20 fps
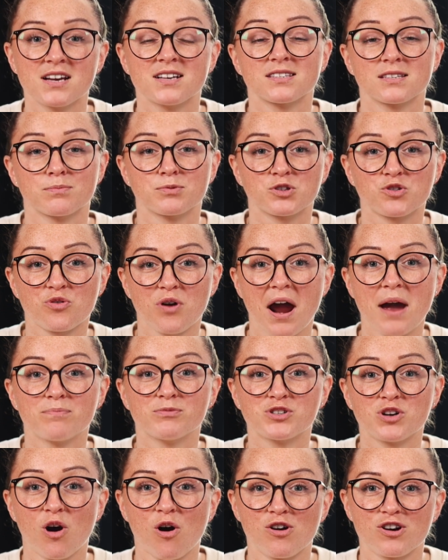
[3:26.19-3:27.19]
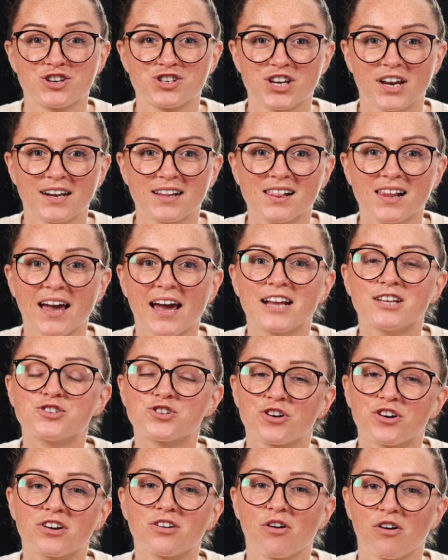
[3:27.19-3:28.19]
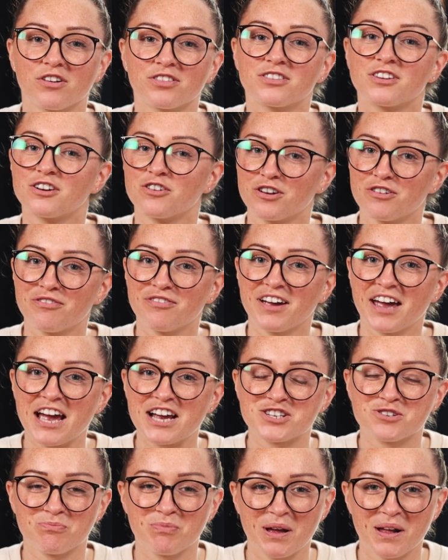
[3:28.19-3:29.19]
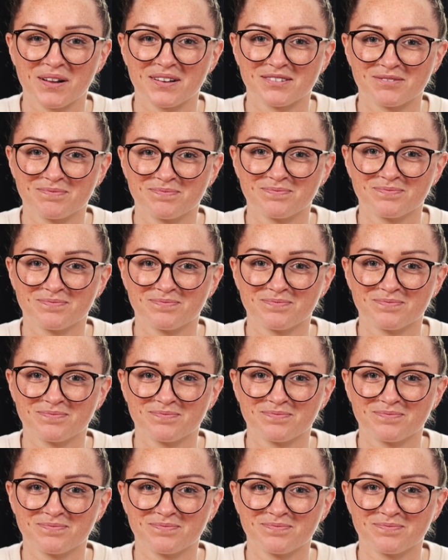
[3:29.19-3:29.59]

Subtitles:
subscribe to our channel and turn on the notification bell.